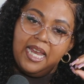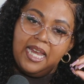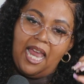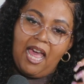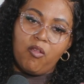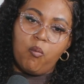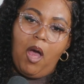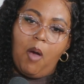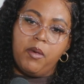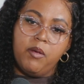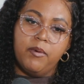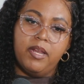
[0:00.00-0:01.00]
that's why
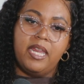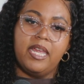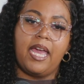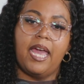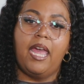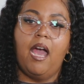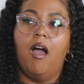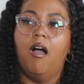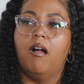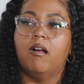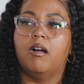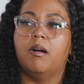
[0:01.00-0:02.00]
we really can't
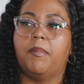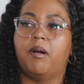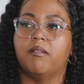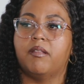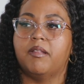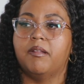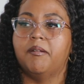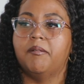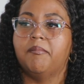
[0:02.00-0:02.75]
all come on some.